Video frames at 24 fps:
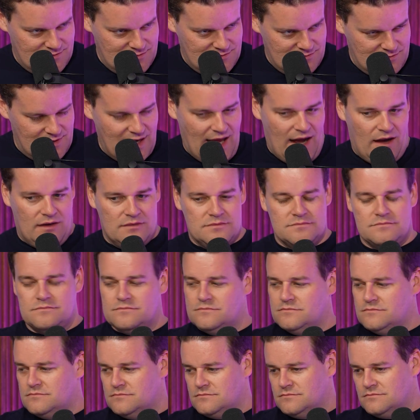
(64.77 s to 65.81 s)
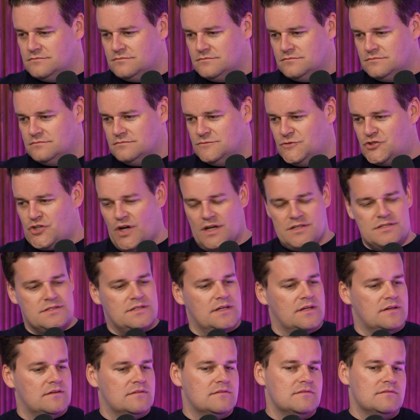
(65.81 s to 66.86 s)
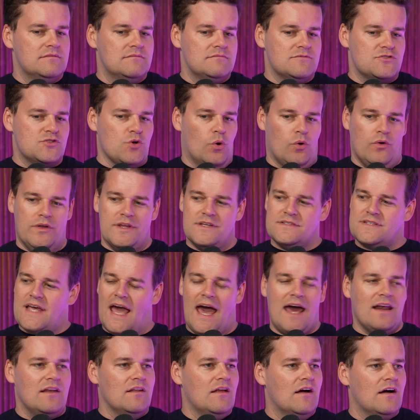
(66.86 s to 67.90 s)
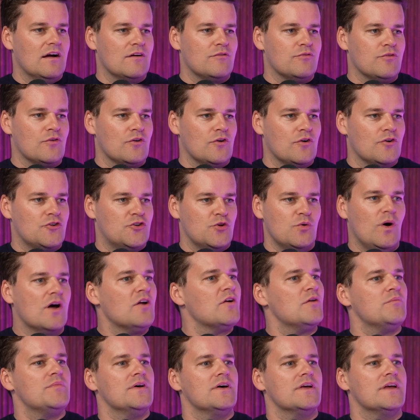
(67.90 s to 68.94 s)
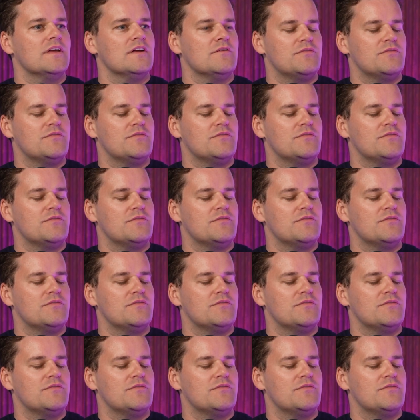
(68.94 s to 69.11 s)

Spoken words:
Now, Justin sold his catalog for $200 million a